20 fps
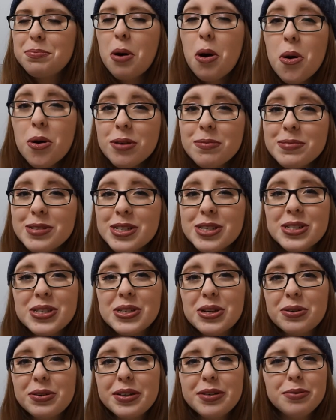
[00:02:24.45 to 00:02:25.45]

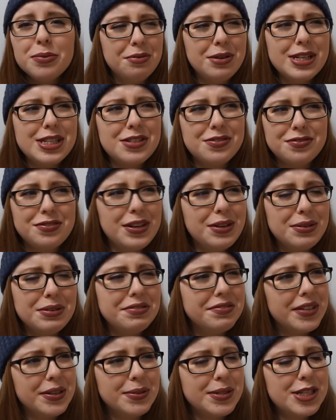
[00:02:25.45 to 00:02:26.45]
was
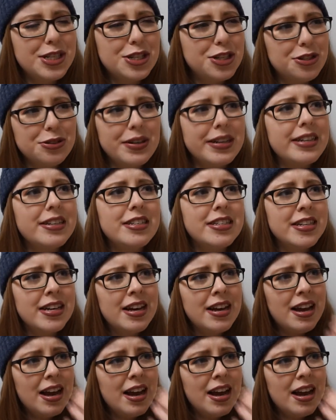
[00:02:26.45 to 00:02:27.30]
very strange.